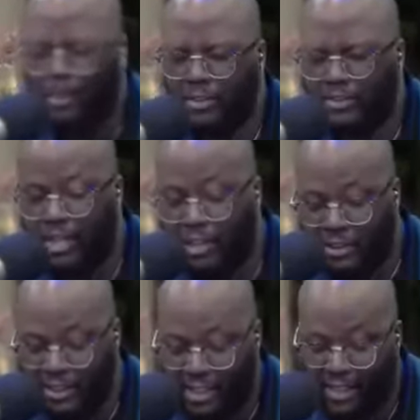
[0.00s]
blogger
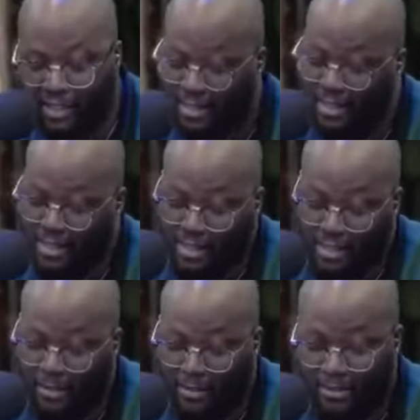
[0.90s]
Tasha K,
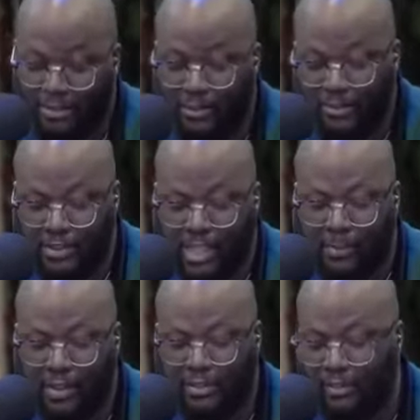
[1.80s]
and all of this news
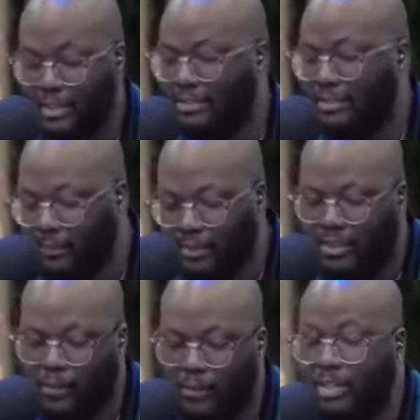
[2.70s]
came out. So let's definitely
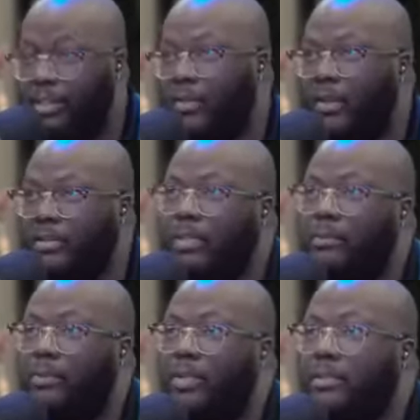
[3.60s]
keep Wendy in our thoughts and
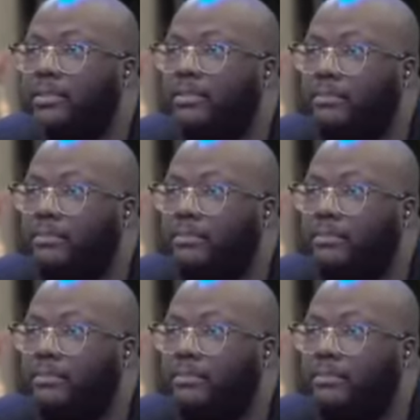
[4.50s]
our prayers.